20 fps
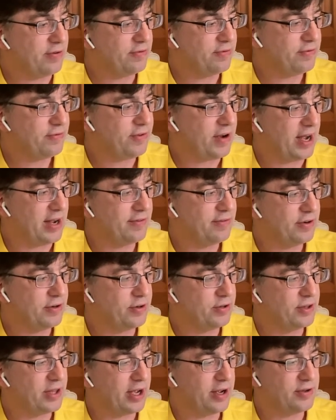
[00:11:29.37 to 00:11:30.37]

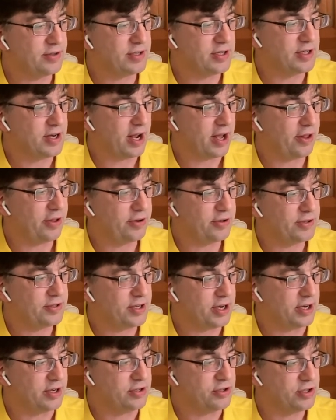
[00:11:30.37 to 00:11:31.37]
$500,000
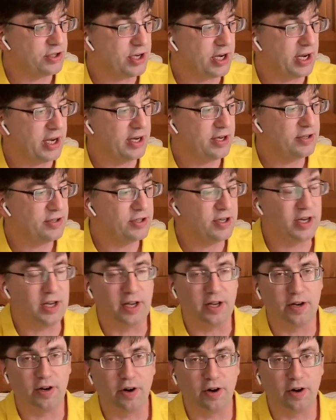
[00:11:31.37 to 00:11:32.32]
and change in